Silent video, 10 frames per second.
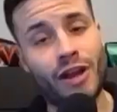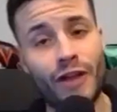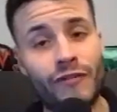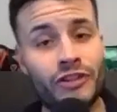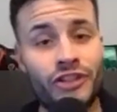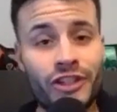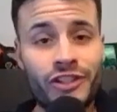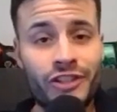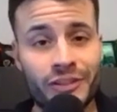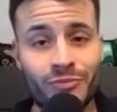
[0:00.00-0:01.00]
of
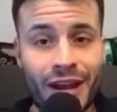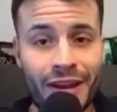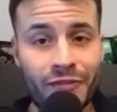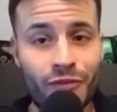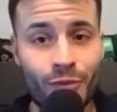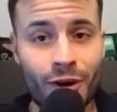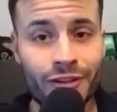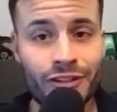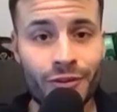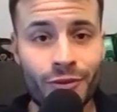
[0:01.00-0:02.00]
logistics and planning for
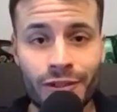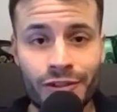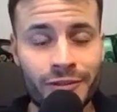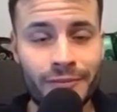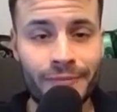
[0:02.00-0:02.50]
boxing, Russ.